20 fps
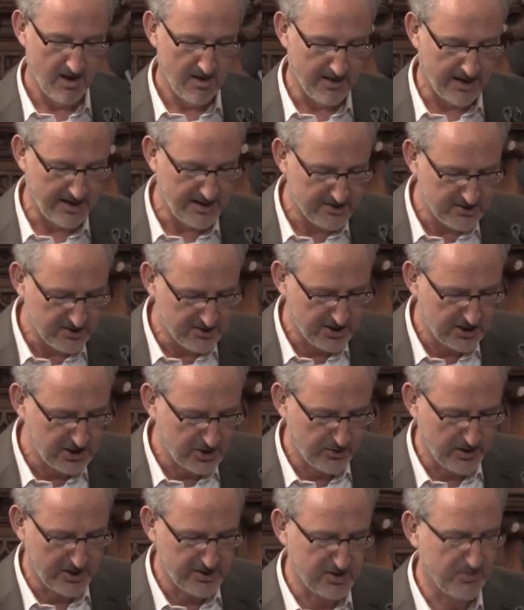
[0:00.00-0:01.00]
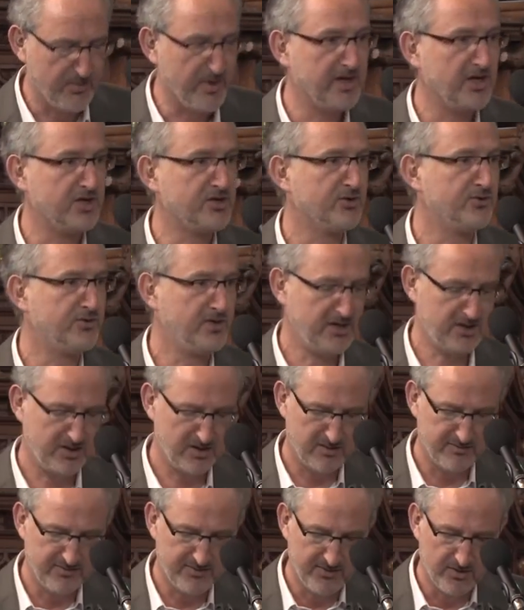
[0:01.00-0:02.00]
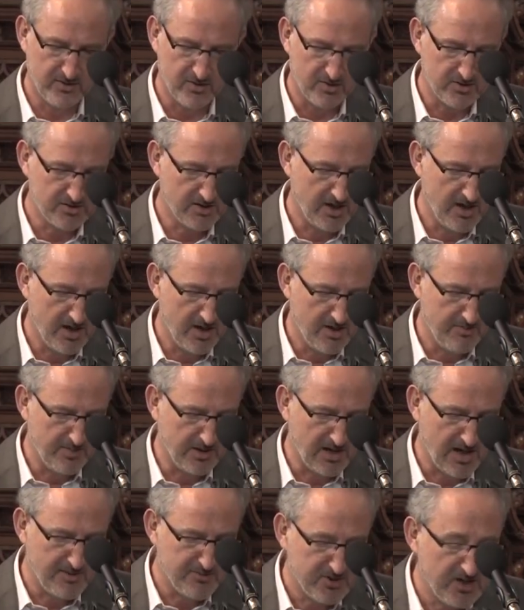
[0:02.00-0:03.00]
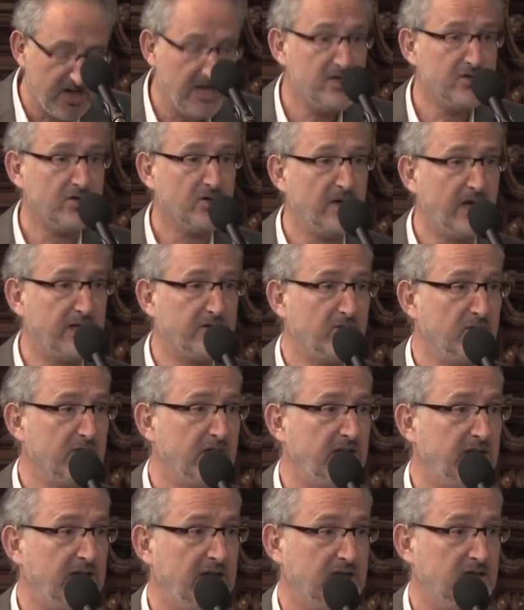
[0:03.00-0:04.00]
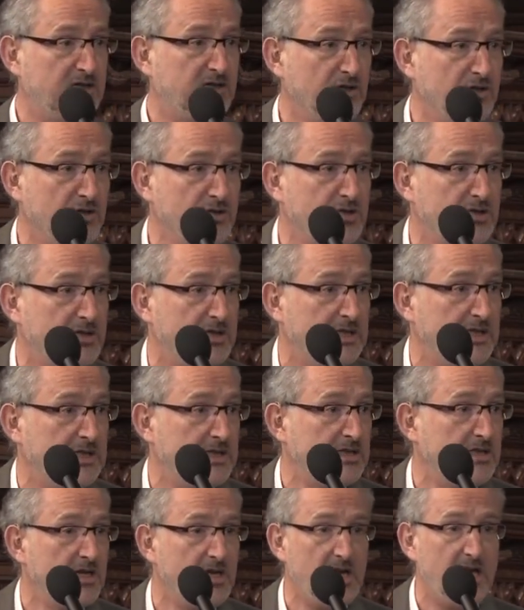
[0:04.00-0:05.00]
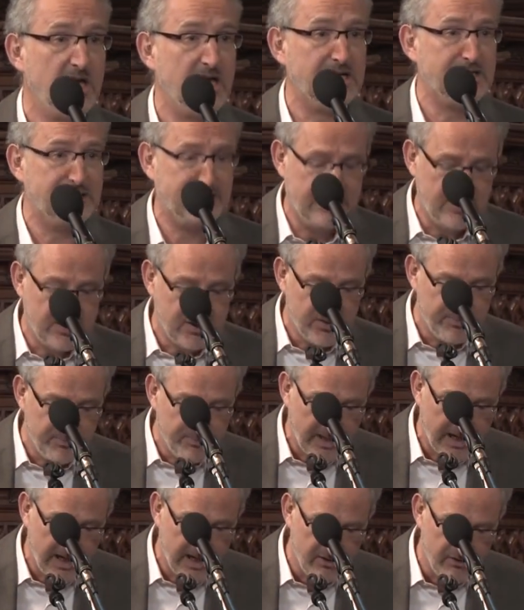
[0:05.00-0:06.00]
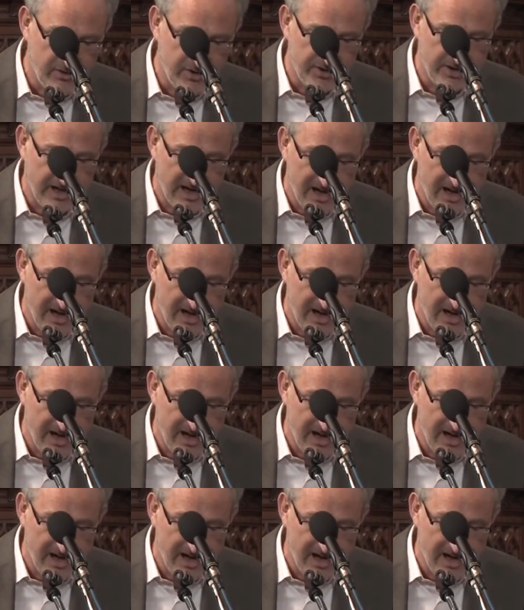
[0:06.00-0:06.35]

That is a situation when a tradition of thought becomes intellectually exhausted and disempowered,